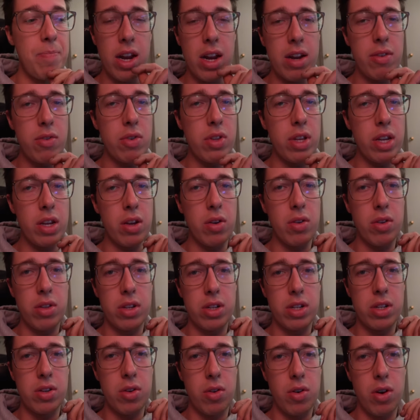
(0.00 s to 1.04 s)
I never like go to
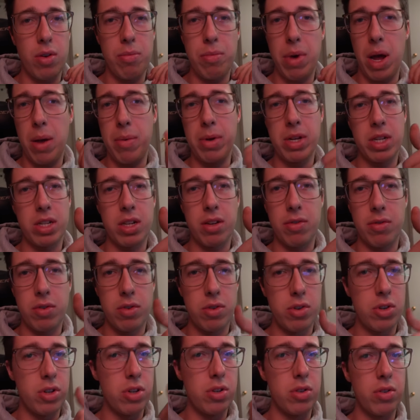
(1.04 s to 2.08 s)
the store and buy myself
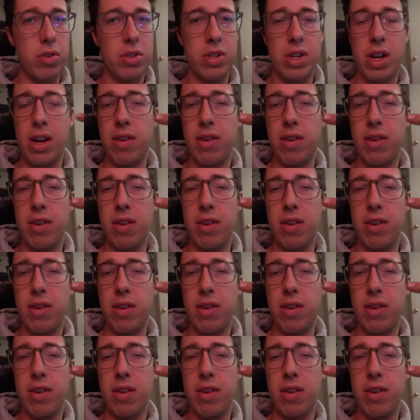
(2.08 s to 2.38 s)
new shoes.